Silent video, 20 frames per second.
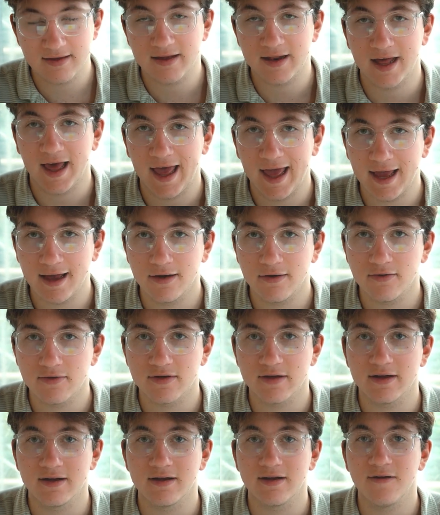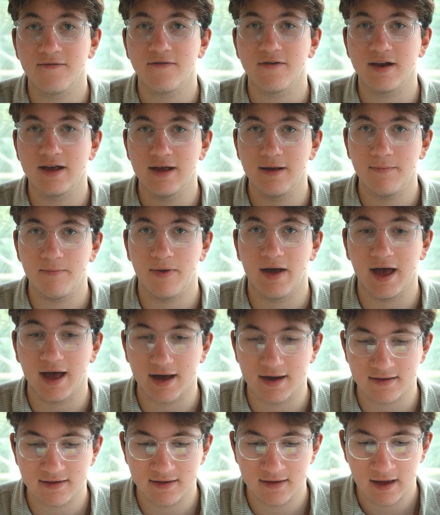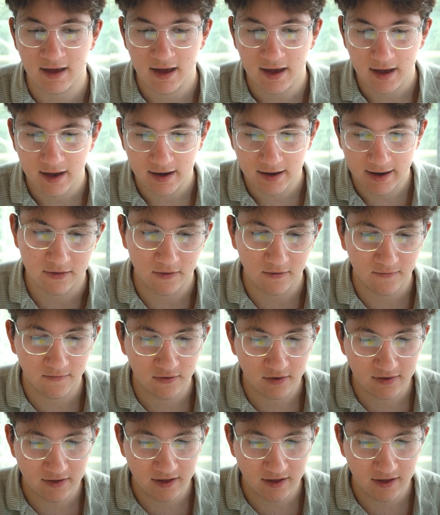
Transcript: to the angles and different impacts. So for